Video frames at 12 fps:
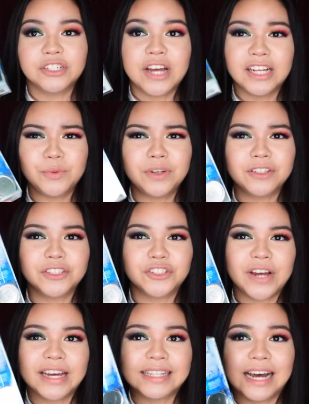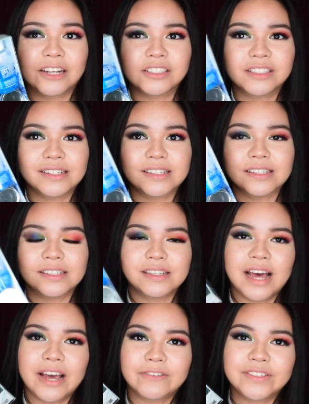I just wanted to try it out because
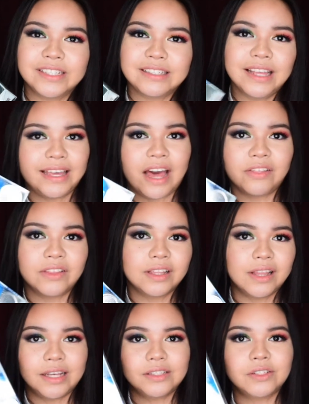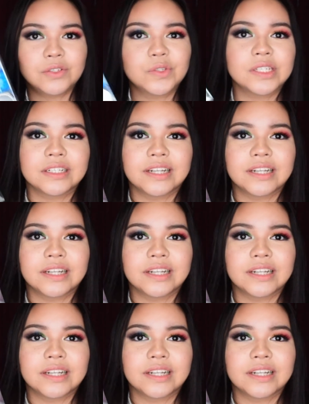I've seen like Kathleen Lights use it